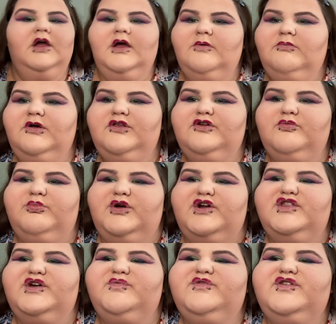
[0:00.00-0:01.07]
My little
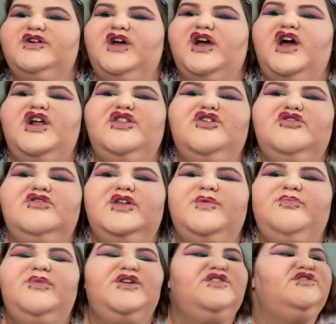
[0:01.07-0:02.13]
bird lips look. I got a little
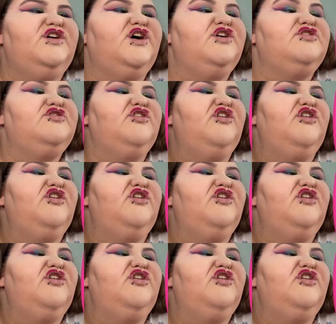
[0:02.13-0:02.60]
lip mustache.